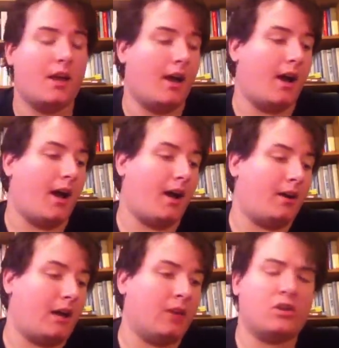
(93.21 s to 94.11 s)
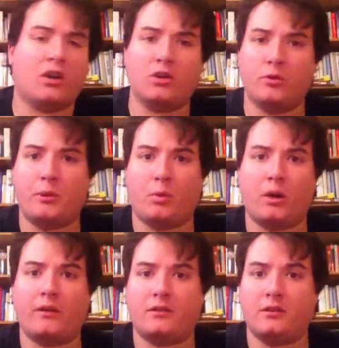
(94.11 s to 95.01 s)
I'll talk a little bit
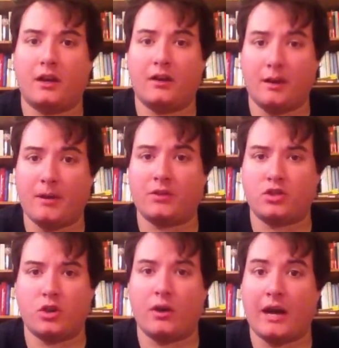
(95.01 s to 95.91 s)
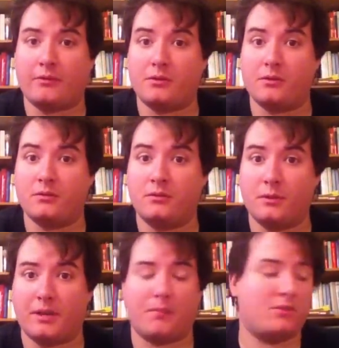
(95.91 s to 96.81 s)
more about the show after the
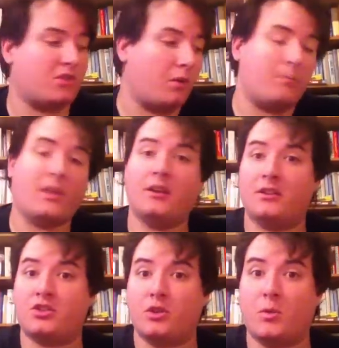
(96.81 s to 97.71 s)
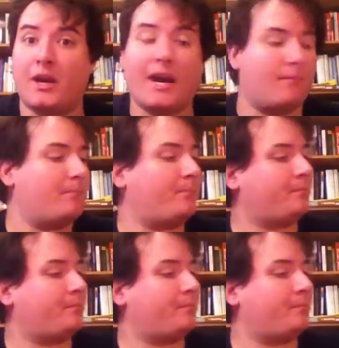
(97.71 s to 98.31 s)
pickups. So let's show you what I got.